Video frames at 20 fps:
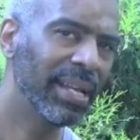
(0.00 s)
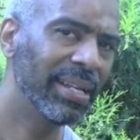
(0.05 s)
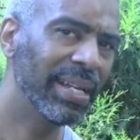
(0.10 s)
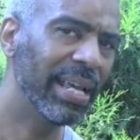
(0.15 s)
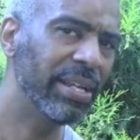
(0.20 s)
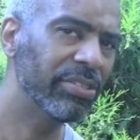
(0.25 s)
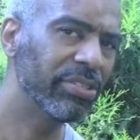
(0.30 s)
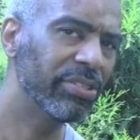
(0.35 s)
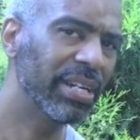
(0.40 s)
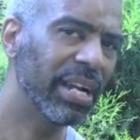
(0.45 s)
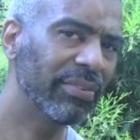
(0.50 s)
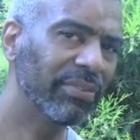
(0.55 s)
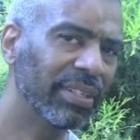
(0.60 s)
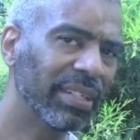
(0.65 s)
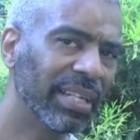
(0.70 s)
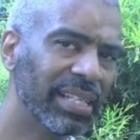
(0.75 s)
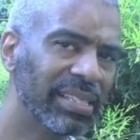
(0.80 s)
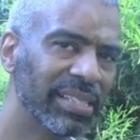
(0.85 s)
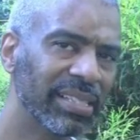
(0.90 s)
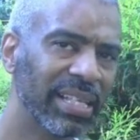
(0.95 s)
Nature never
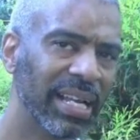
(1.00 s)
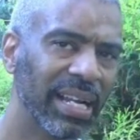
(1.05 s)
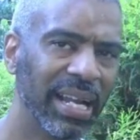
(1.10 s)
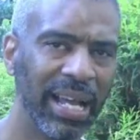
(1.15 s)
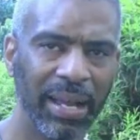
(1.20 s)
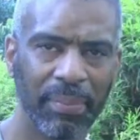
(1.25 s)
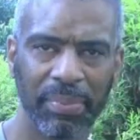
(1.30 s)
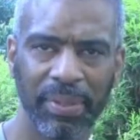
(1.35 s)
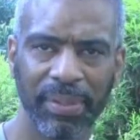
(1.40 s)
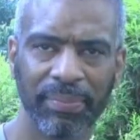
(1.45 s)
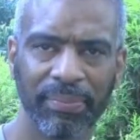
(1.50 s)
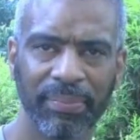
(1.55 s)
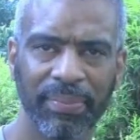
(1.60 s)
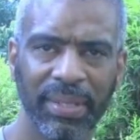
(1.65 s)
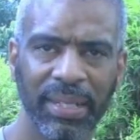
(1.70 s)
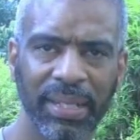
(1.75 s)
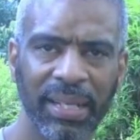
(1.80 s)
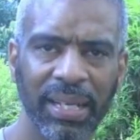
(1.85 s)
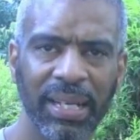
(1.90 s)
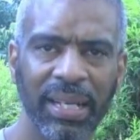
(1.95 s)
lets that happen.
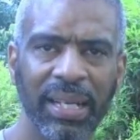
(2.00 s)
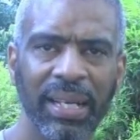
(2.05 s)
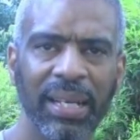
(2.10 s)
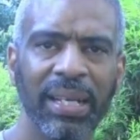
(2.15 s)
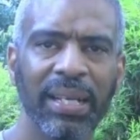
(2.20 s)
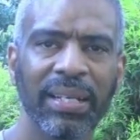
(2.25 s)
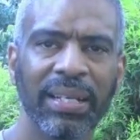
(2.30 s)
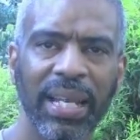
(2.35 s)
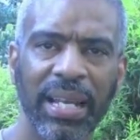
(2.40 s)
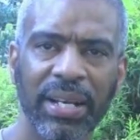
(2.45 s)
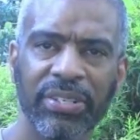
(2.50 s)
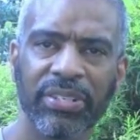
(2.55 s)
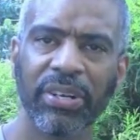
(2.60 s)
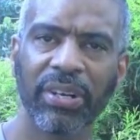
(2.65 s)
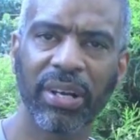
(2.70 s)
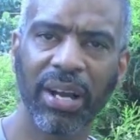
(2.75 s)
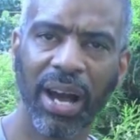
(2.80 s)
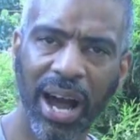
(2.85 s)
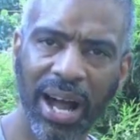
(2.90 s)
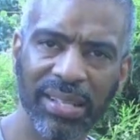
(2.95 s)

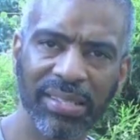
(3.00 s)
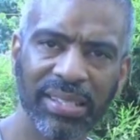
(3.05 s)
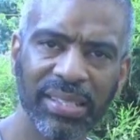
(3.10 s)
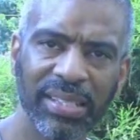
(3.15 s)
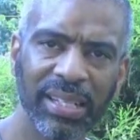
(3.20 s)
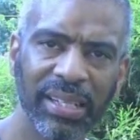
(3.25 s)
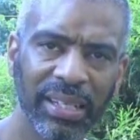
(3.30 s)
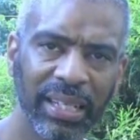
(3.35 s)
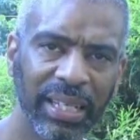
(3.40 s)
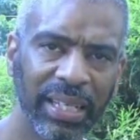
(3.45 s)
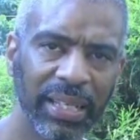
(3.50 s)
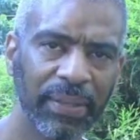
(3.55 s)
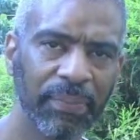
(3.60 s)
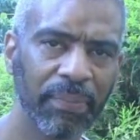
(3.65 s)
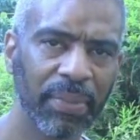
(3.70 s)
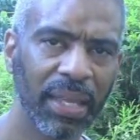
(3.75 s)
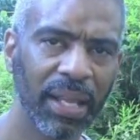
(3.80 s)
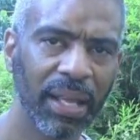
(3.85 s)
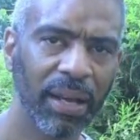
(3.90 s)
Nature constantly